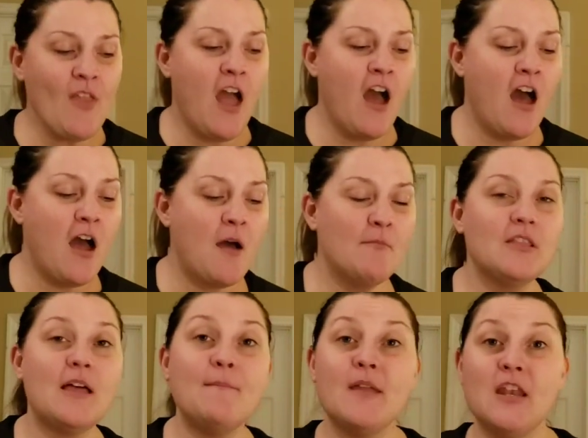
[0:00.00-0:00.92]

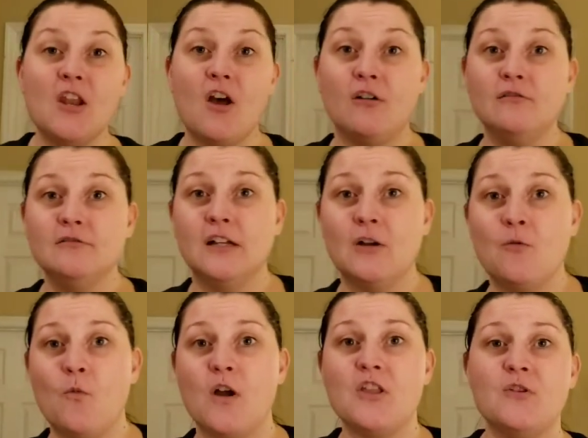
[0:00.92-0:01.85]
Let me know
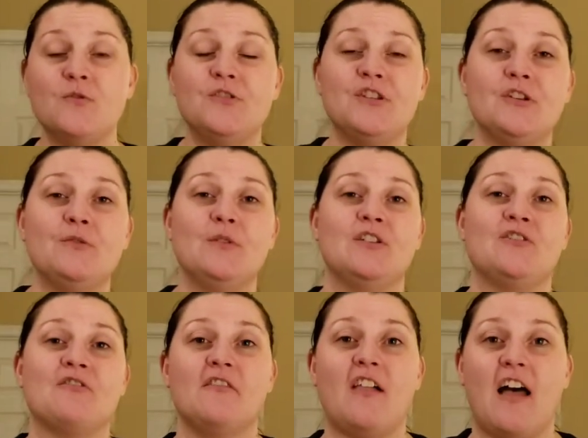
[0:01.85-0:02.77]
what you do in
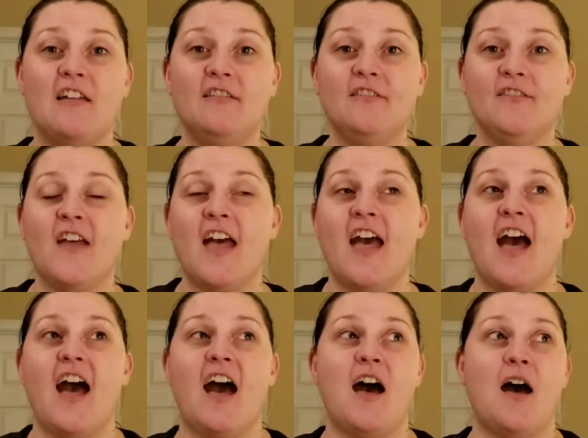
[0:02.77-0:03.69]
your life.
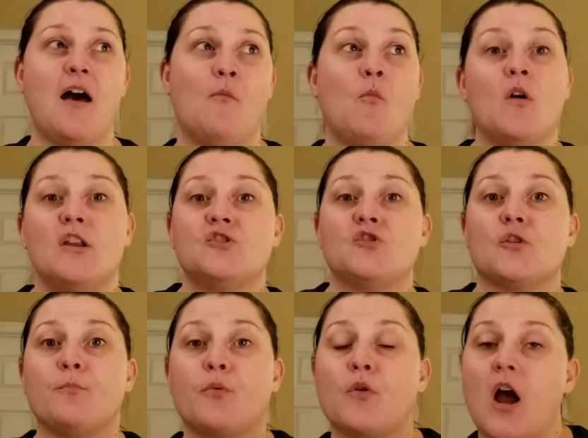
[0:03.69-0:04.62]
What is
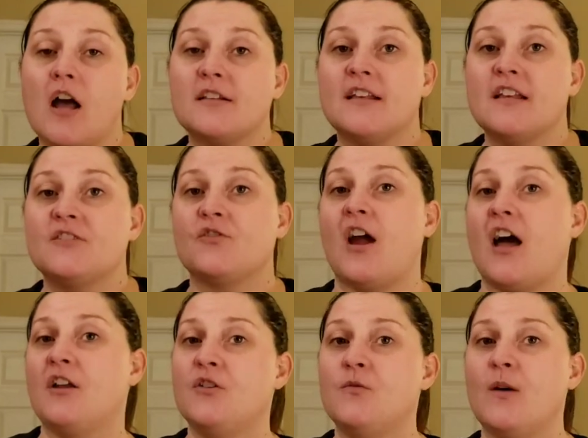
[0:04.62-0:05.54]
your process, or
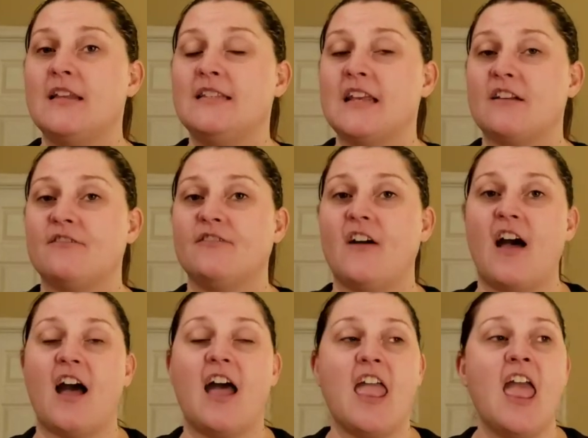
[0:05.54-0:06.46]
how do you
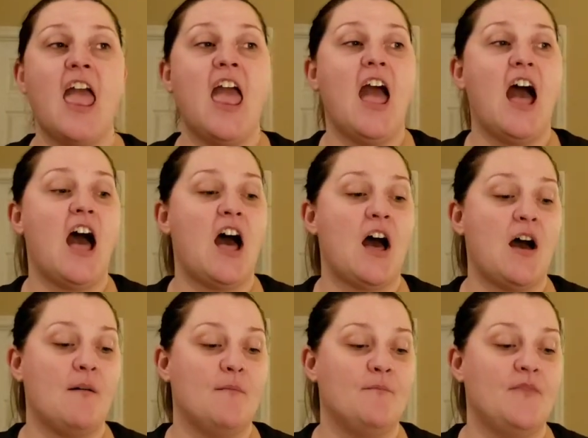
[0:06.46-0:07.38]
identify
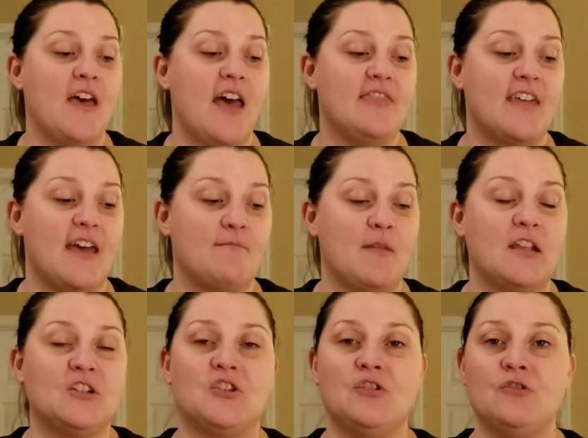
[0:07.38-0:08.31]
that
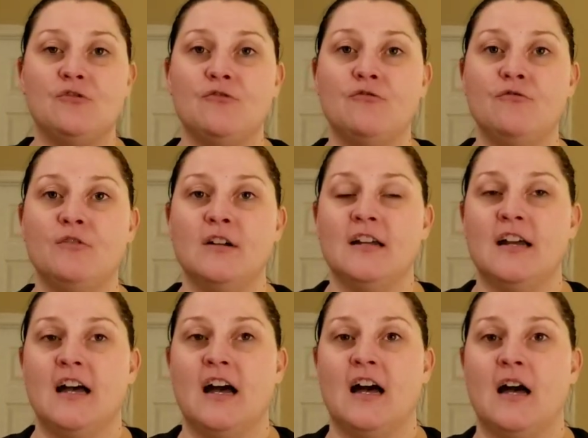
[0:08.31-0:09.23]
makes you
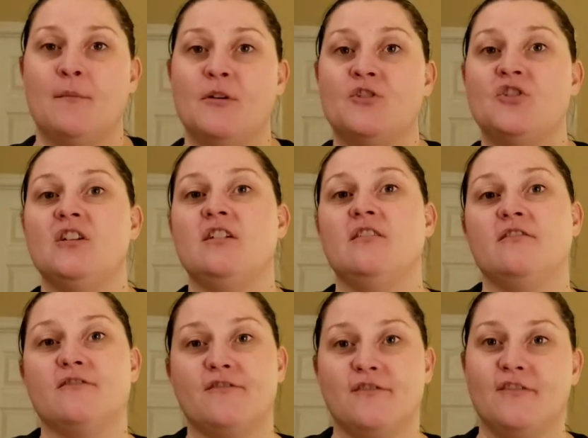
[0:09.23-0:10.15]

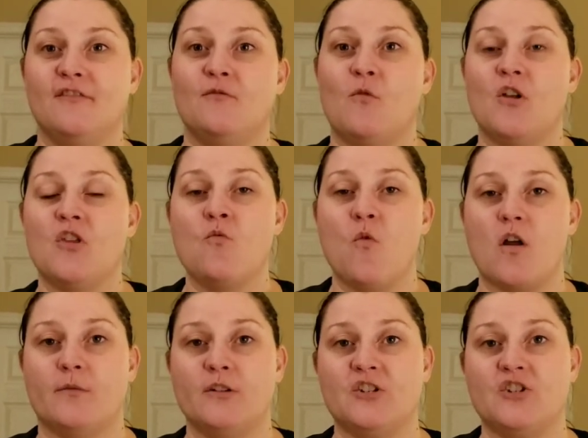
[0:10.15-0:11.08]
achieve what you
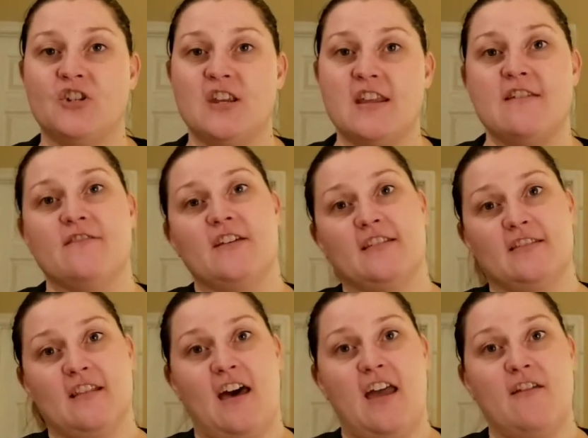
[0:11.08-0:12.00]
want to achieve
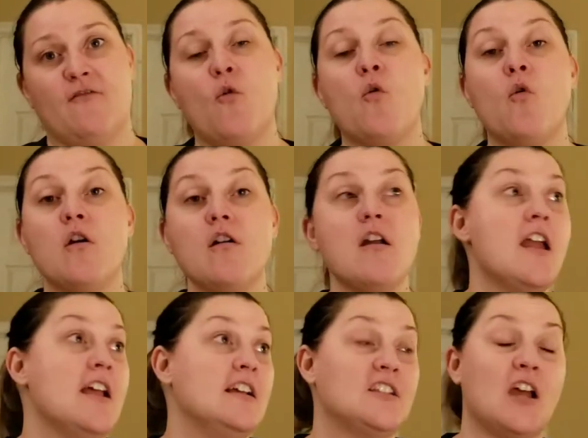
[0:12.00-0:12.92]
in life? Or
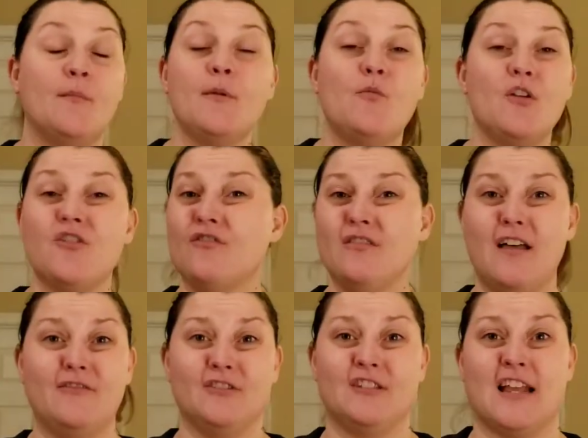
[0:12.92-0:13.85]
tell me what your
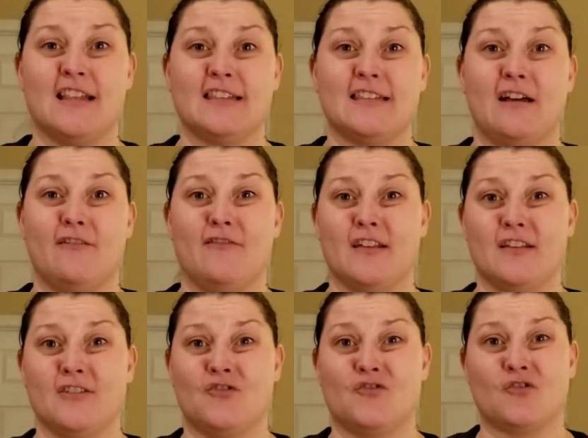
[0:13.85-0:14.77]
level 10 self
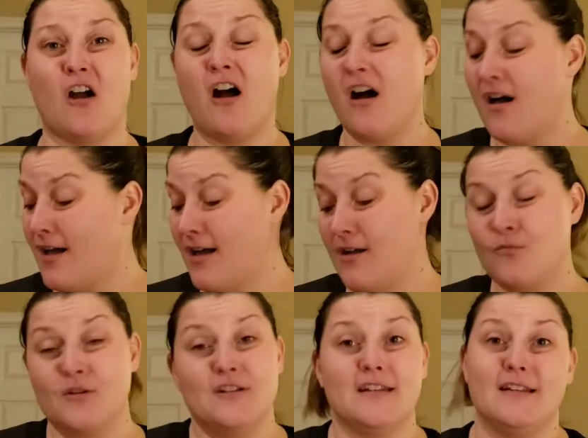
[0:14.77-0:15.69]
is. Draw a
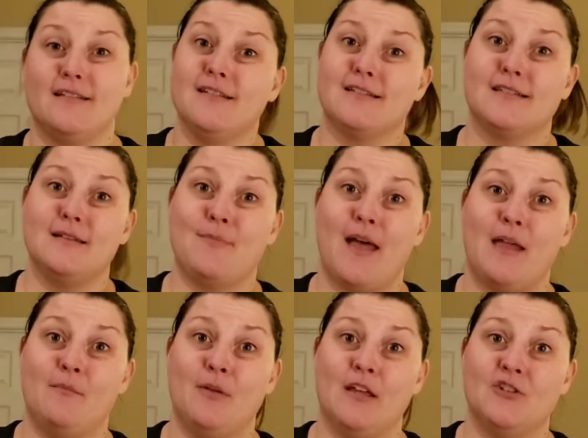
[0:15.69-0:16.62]
ridiculously
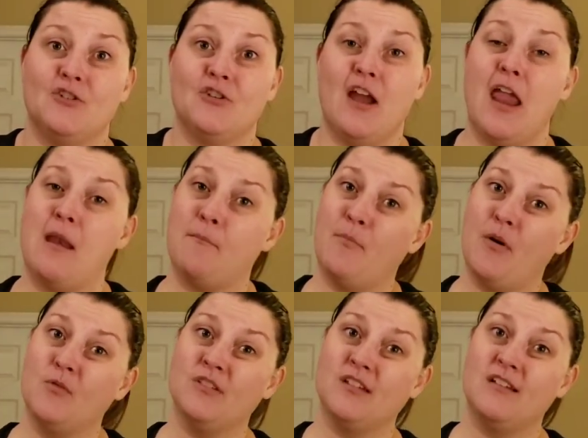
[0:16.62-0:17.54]
bad picture and
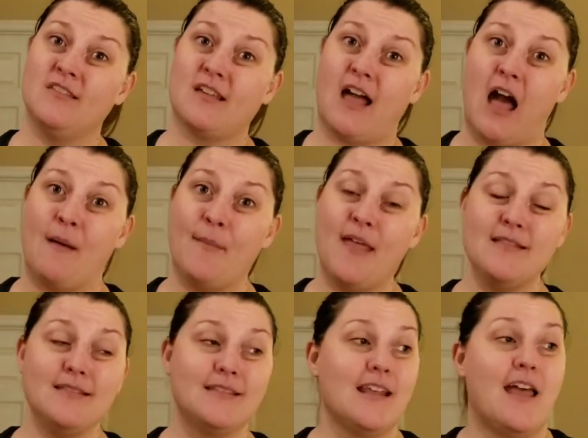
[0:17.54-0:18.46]
post it in the
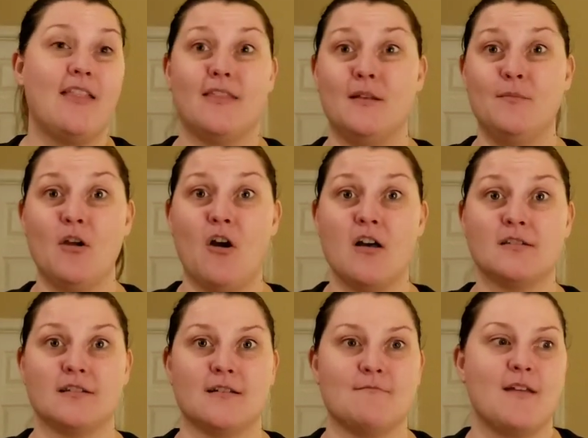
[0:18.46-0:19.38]
comments. That'd be
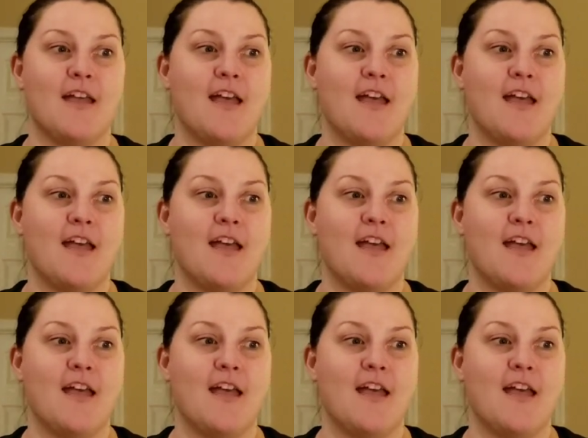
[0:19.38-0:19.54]
awesome.